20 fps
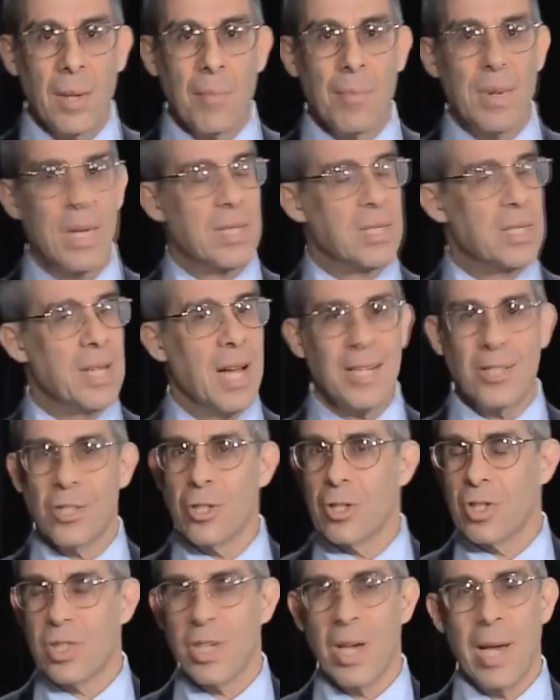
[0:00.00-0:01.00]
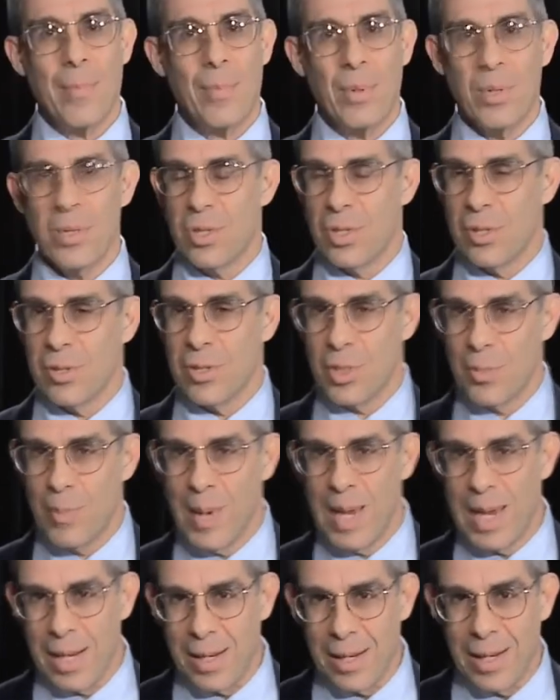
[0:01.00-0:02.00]
But it's not just Cyprus and
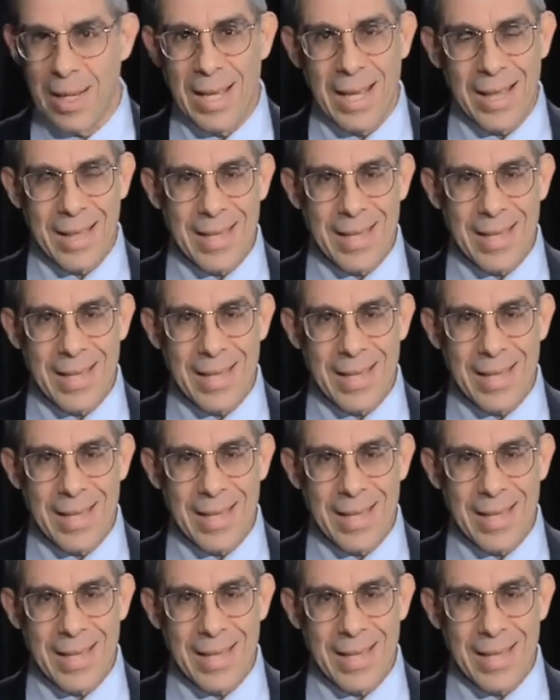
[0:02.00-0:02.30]
Spain.